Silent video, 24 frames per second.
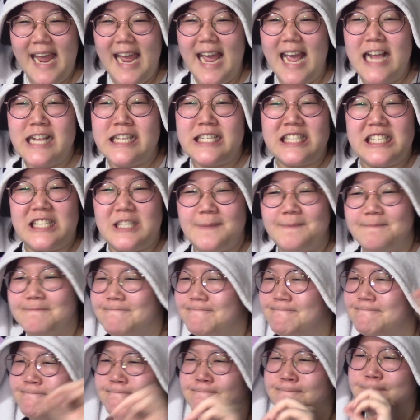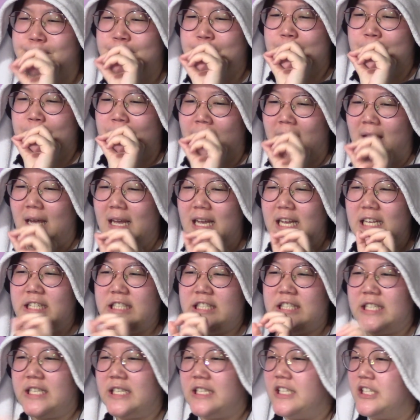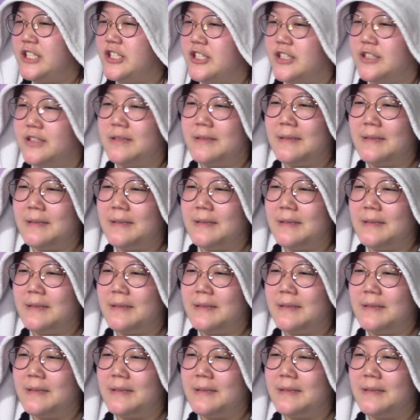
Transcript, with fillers: It's mm, it's delicious.